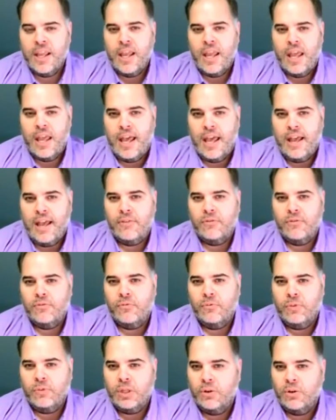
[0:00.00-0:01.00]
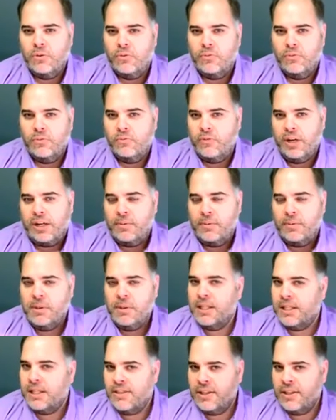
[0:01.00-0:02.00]
And we don't recommend
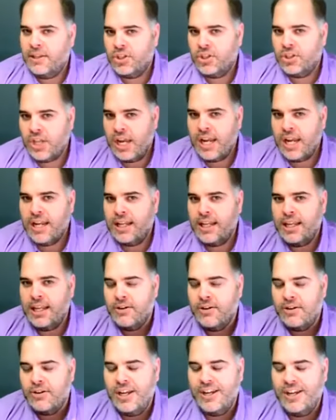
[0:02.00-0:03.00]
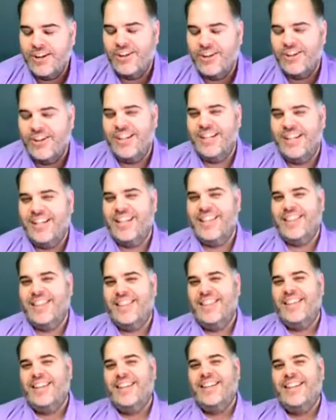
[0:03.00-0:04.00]
anything shady or
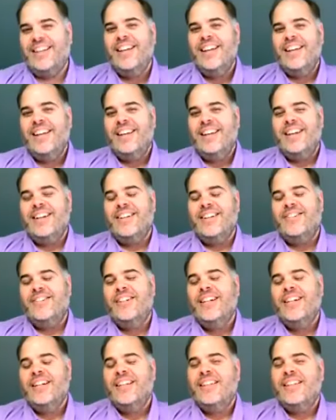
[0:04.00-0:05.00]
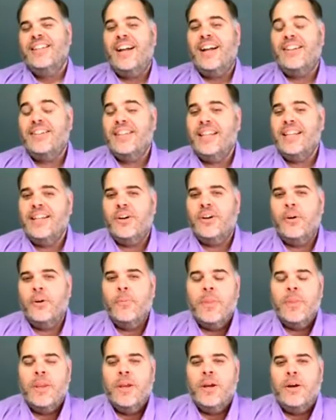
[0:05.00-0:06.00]
anything, you know, not
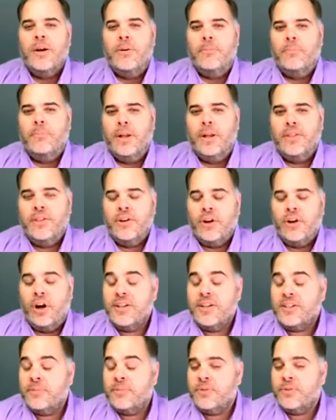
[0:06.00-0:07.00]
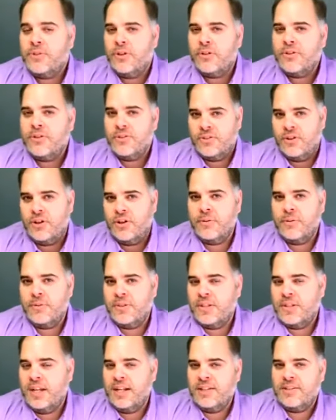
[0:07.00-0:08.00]
legal, but there are some certain
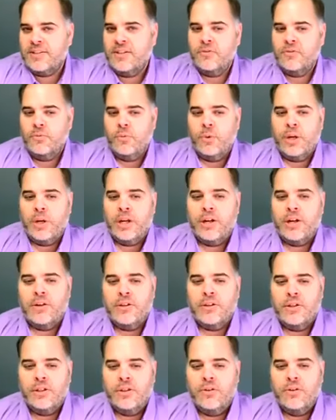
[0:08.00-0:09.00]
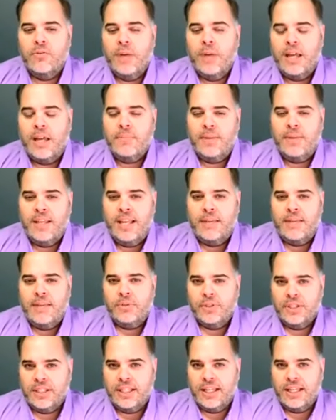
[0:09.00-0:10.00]
circumstances where you might be
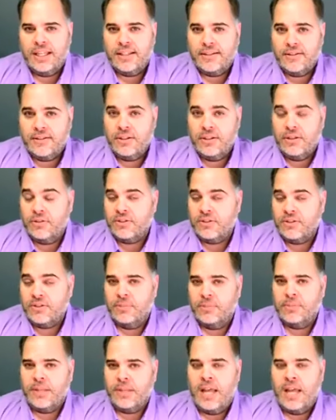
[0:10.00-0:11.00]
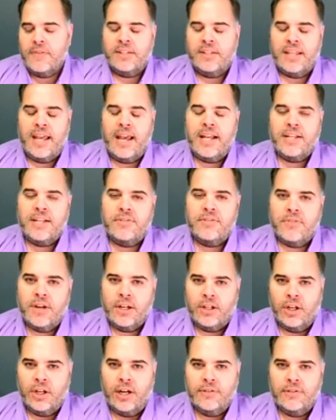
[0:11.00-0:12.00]
able to get, you know, some kind of a tax
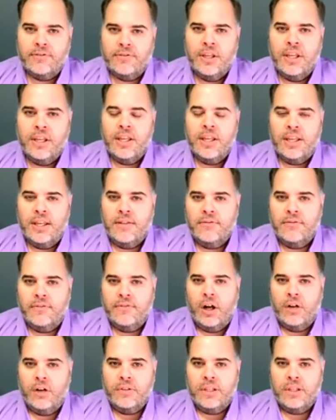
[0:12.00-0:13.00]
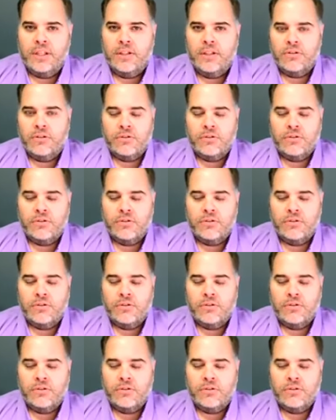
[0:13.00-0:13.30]
write-off involving your